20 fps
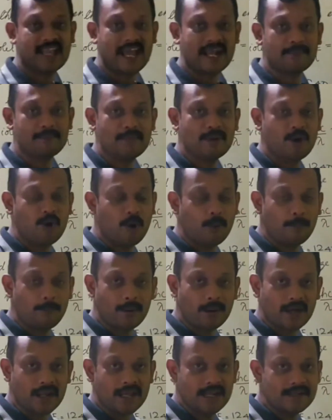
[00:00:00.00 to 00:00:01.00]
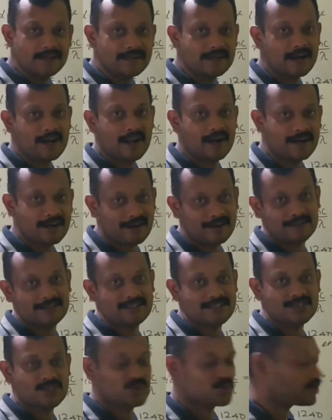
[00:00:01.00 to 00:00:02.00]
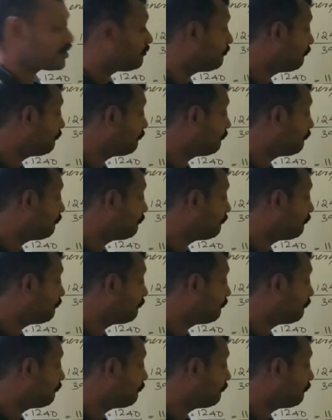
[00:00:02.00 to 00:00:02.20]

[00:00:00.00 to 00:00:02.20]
can be operated under this